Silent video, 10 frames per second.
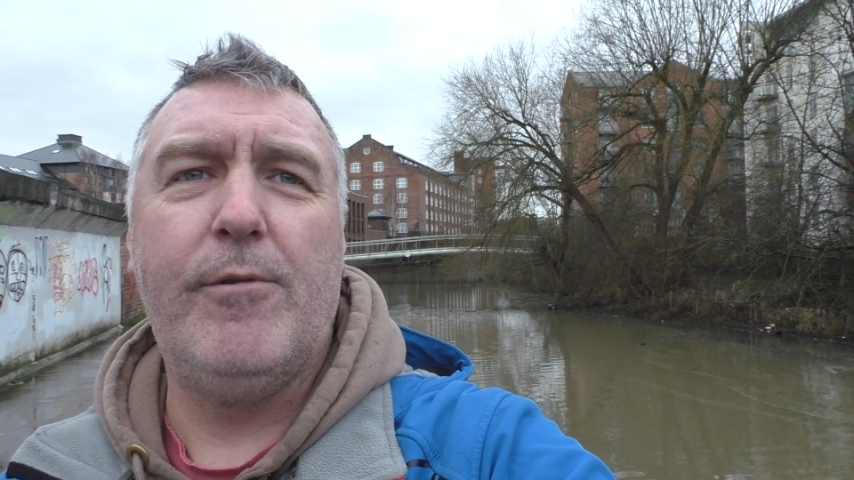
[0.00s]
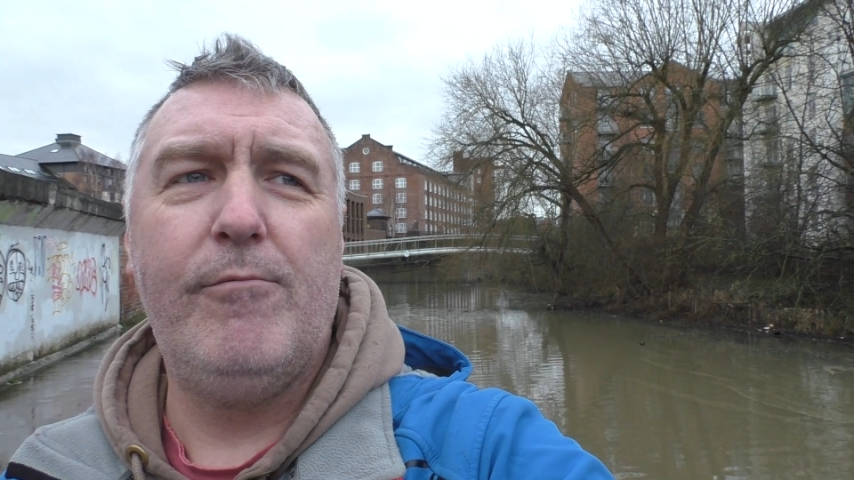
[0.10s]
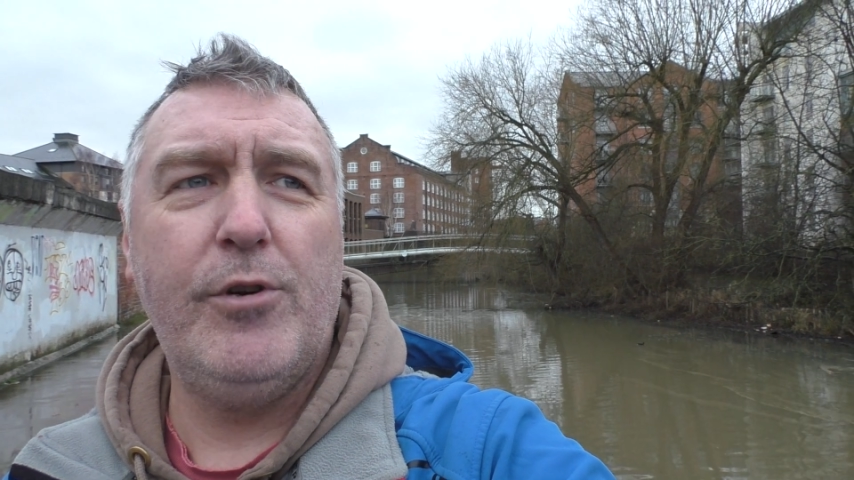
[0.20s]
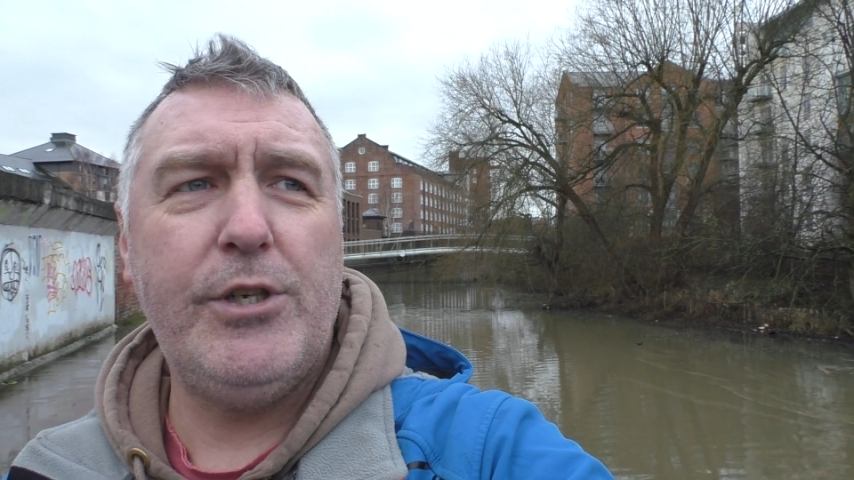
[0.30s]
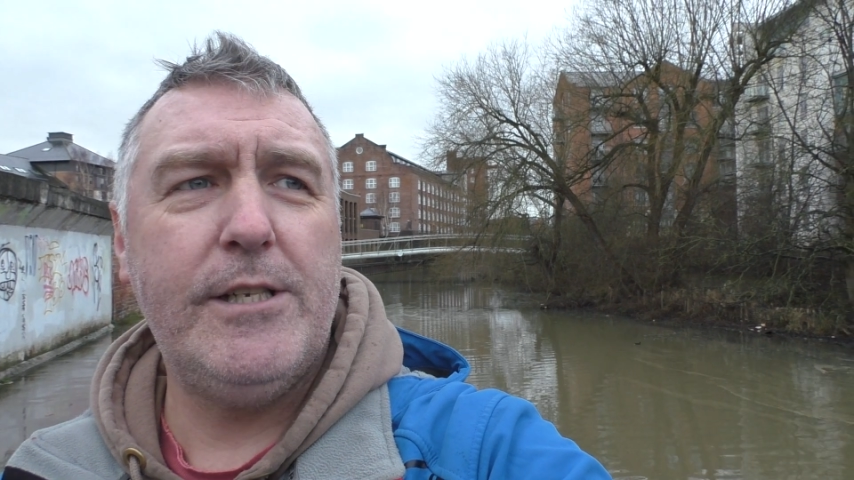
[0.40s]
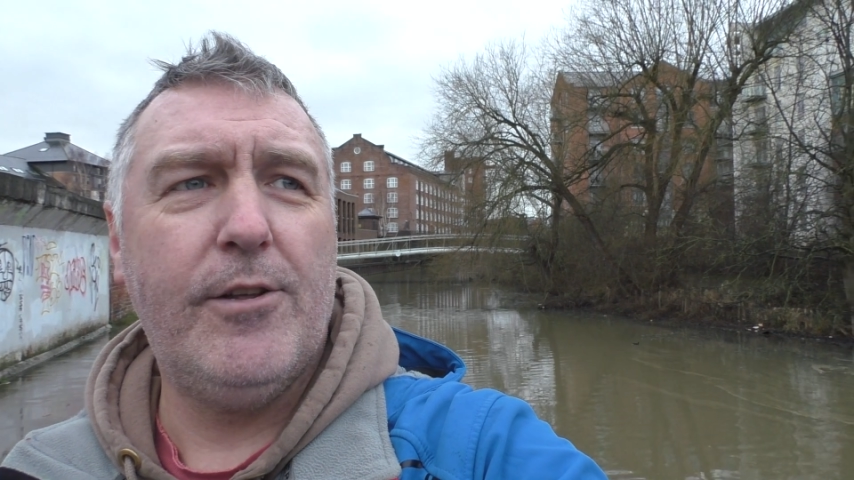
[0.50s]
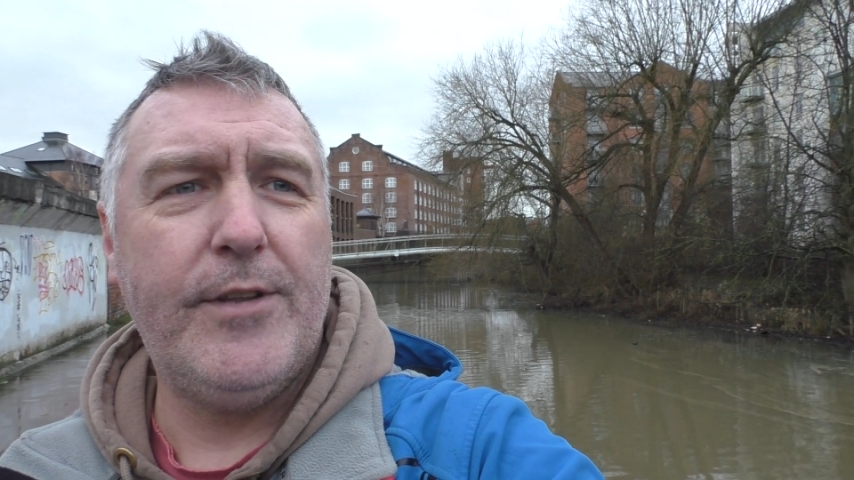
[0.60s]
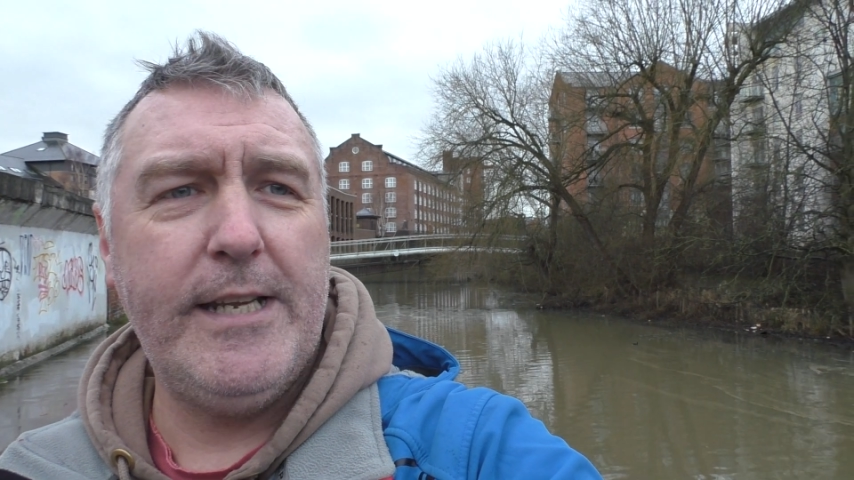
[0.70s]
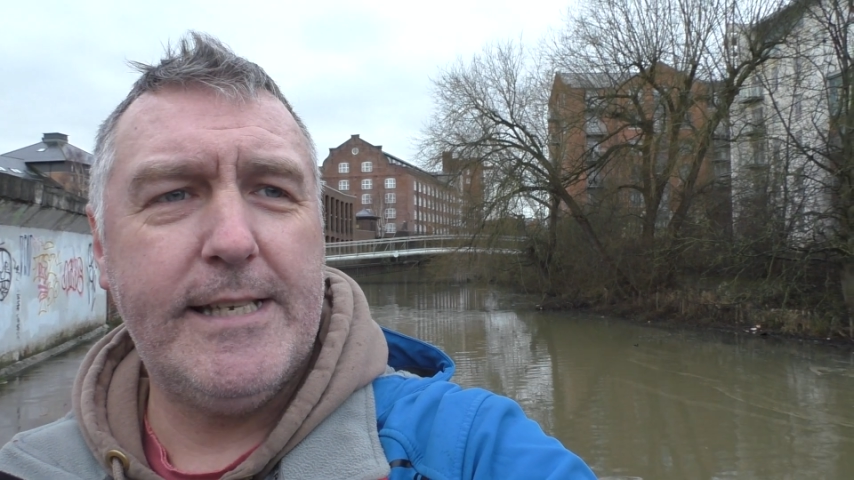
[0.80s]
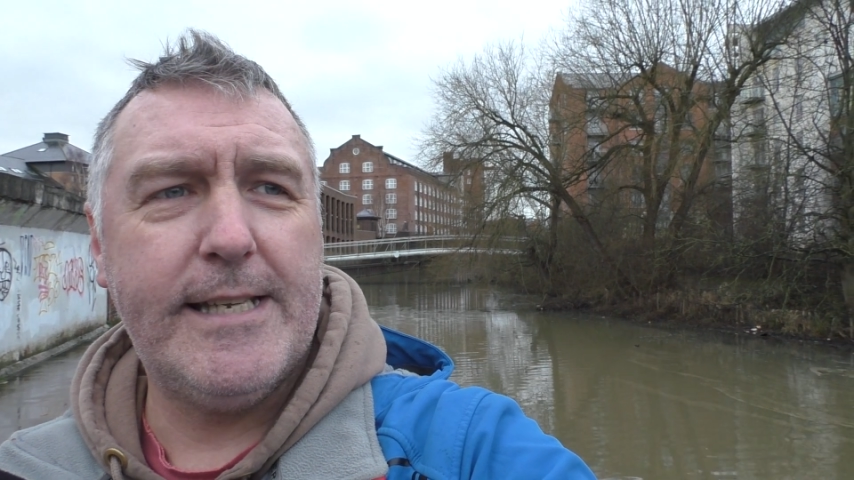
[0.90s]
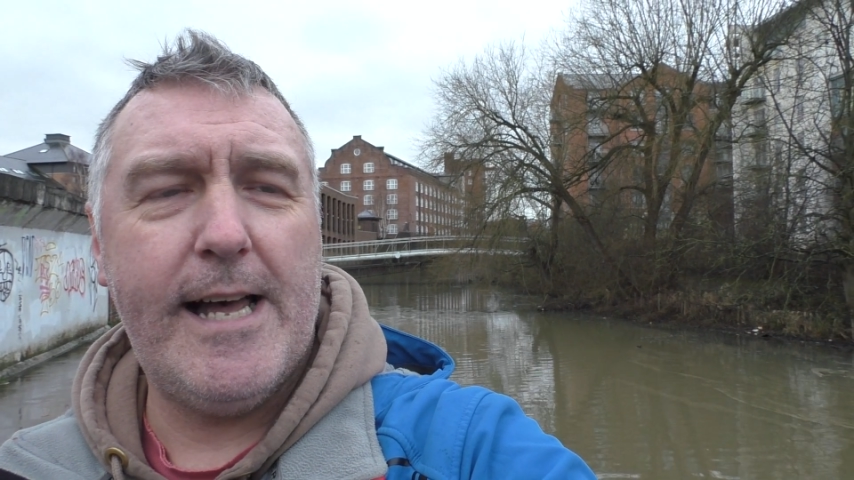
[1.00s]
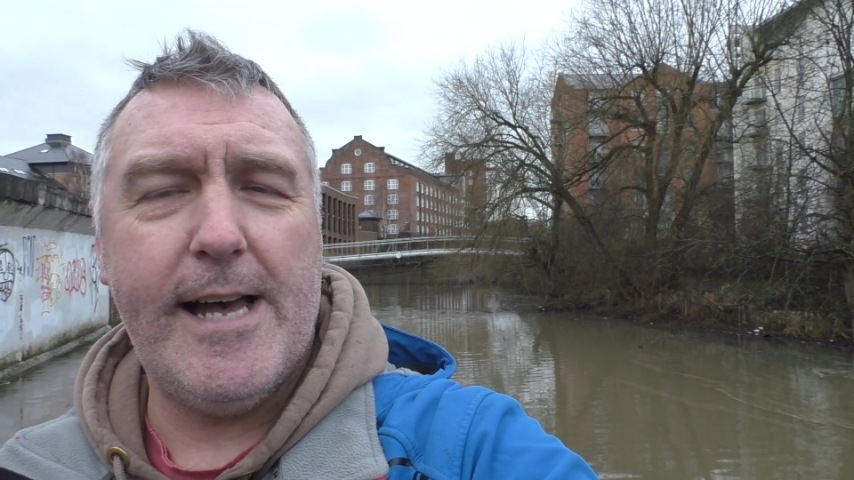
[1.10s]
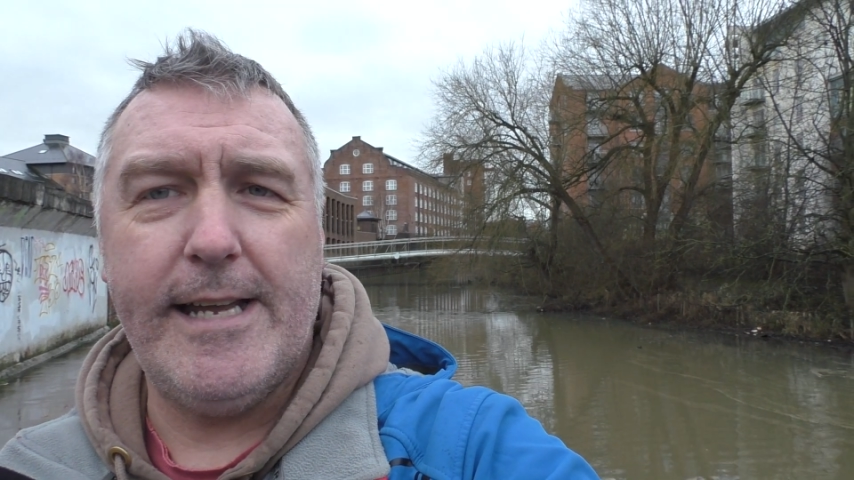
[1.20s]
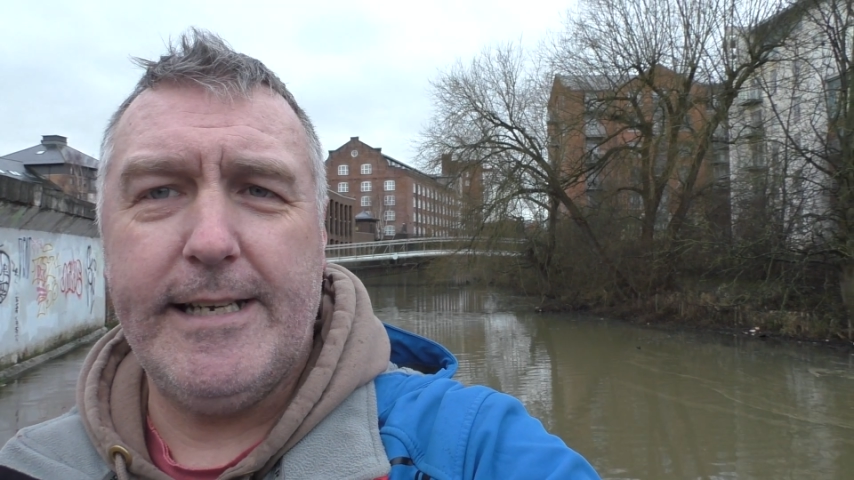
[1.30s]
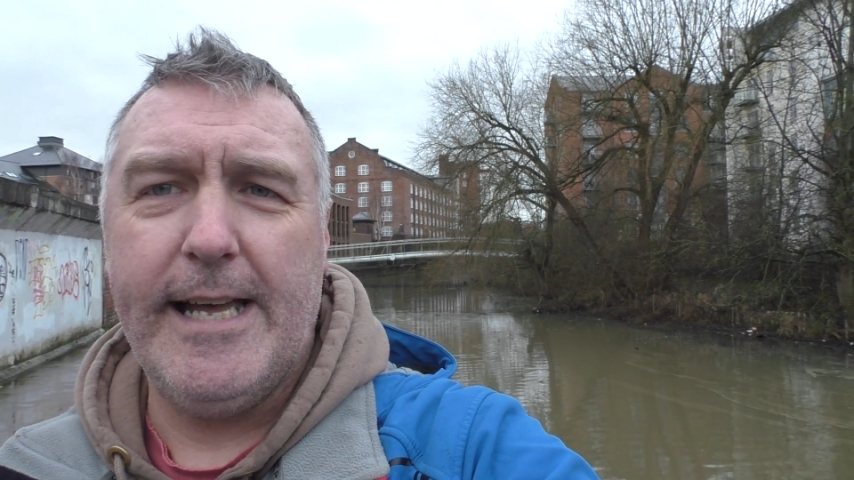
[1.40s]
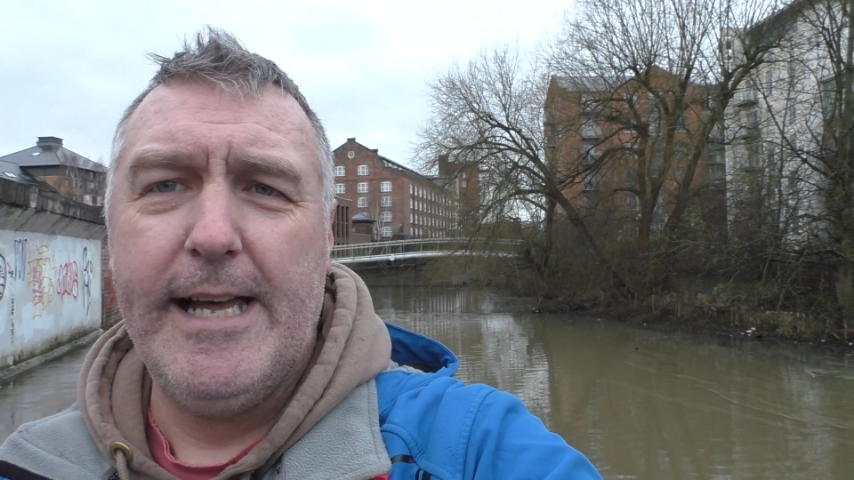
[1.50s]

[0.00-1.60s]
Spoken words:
there were rushes on the inside,